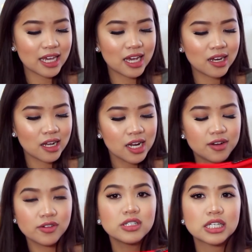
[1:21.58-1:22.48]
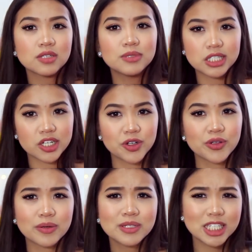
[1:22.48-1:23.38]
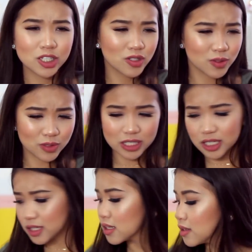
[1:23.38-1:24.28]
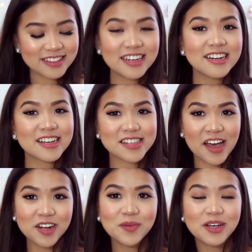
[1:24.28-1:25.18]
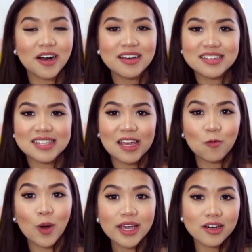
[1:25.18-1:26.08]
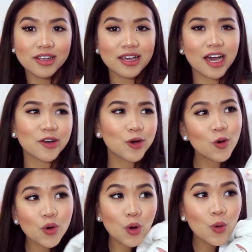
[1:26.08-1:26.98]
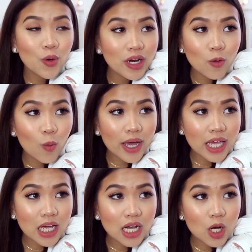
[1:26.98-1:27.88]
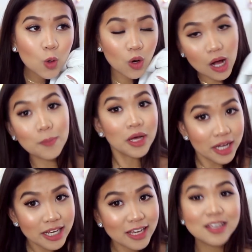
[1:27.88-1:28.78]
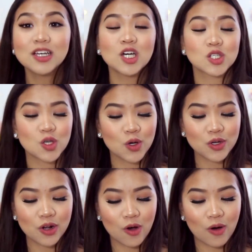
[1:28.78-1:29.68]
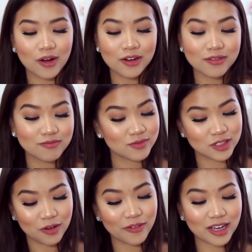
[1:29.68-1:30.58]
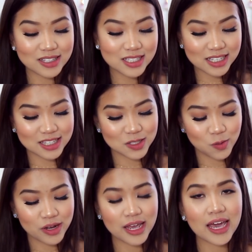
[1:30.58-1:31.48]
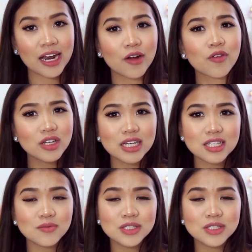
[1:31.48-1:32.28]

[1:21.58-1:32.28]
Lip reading: and I really like the material. Their material is really good. Then the next item I got is a white hoodie. I don't own a white crop hoodie, so I got to get this one, and I really like